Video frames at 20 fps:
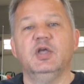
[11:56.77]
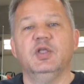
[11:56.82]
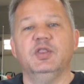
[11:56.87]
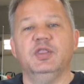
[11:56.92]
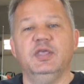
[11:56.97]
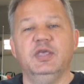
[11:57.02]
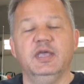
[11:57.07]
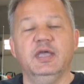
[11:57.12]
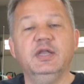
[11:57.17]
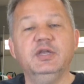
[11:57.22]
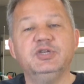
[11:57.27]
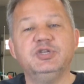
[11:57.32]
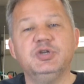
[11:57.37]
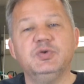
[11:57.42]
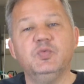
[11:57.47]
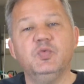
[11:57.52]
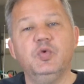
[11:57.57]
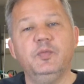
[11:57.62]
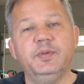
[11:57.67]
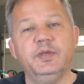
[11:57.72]
the
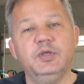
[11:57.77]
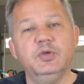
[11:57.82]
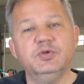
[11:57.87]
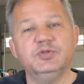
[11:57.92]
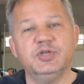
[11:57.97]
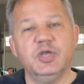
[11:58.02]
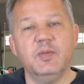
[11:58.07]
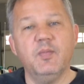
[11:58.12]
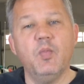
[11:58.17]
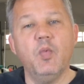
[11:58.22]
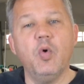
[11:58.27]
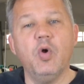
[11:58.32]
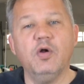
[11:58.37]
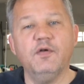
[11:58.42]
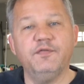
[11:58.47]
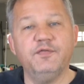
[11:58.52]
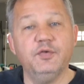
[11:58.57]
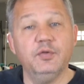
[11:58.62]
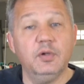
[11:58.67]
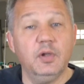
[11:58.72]
engine will be using more
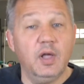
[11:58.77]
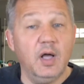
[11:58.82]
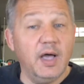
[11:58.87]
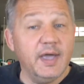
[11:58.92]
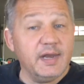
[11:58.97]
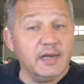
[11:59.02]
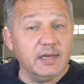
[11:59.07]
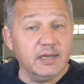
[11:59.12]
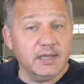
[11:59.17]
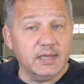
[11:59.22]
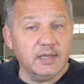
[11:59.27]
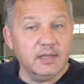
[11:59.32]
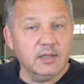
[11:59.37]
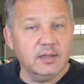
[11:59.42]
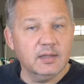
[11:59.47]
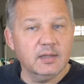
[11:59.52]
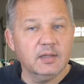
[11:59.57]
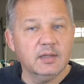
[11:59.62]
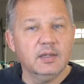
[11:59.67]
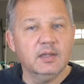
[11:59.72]
fuel idling
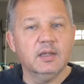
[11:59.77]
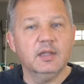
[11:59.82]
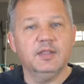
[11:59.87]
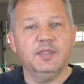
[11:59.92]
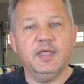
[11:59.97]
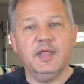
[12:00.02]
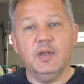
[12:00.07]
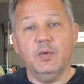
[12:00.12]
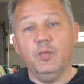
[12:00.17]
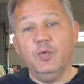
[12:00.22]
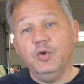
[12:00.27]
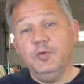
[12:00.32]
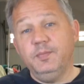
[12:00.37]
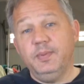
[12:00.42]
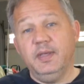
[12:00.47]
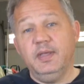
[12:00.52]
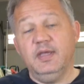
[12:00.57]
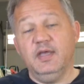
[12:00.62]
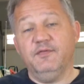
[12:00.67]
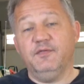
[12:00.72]
than it would
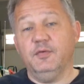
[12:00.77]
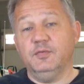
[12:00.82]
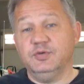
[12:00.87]
be if it